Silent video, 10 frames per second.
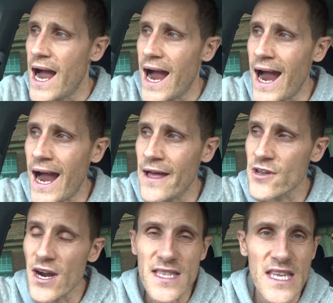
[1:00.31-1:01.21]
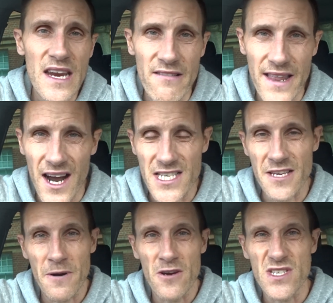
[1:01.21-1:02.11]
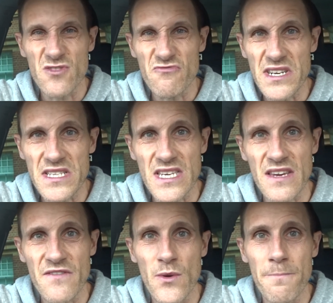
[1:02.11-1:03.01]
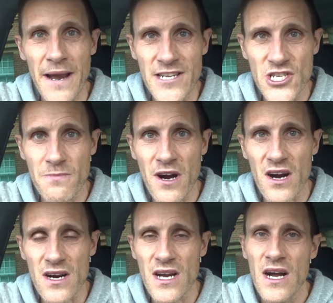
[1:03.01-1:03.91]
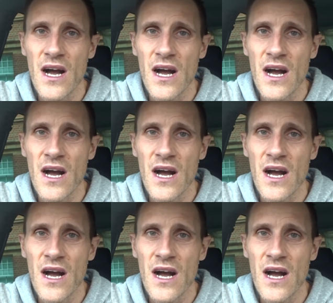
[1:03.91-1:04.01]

And the idea of that, I suppose, is really to give you a benchmark,